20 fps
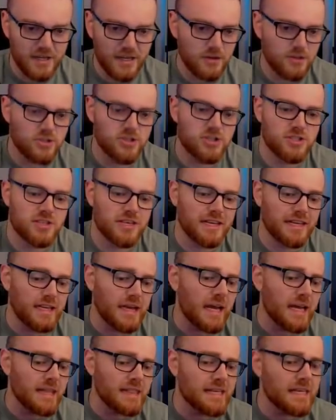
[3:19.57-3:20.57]
I was just like, yeah,
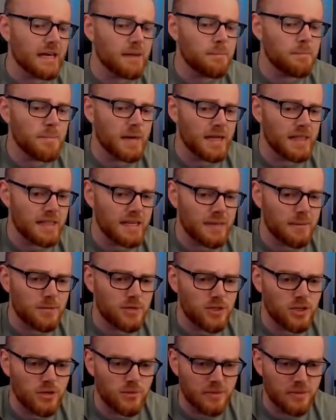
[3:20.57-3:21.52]
I think I'm good